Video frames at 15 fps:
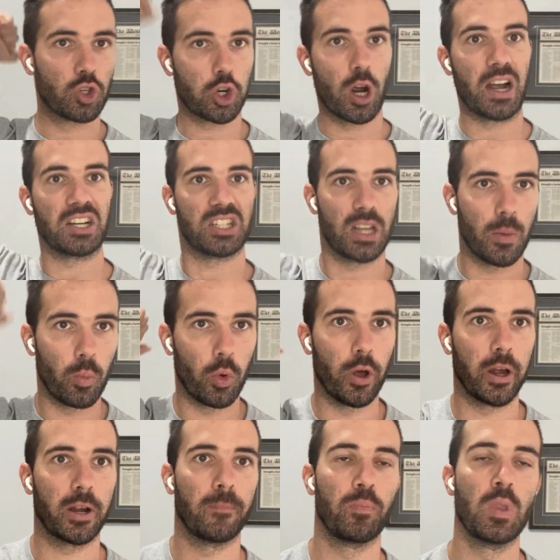tricep
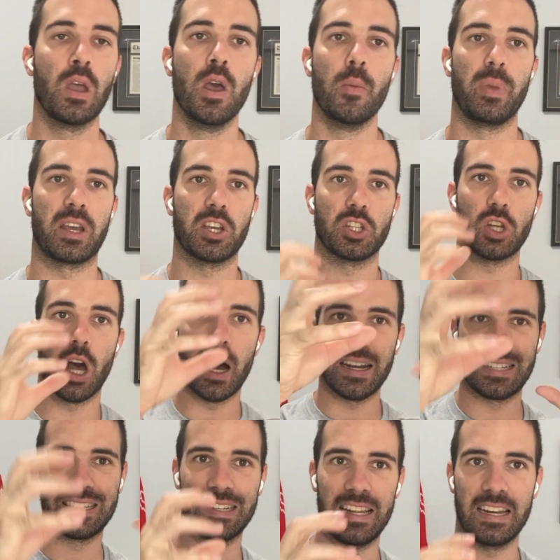work because
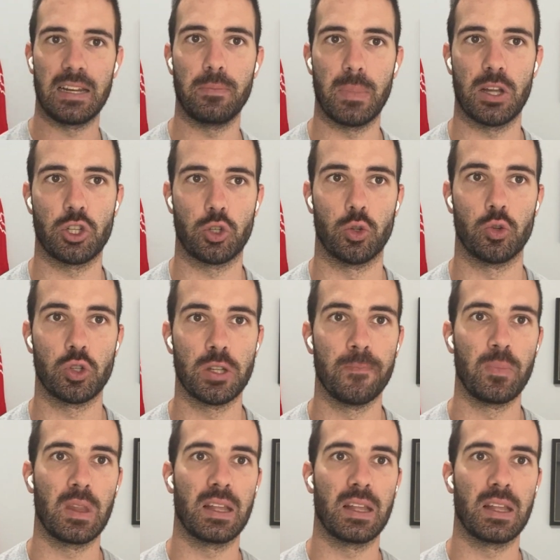isolating muscles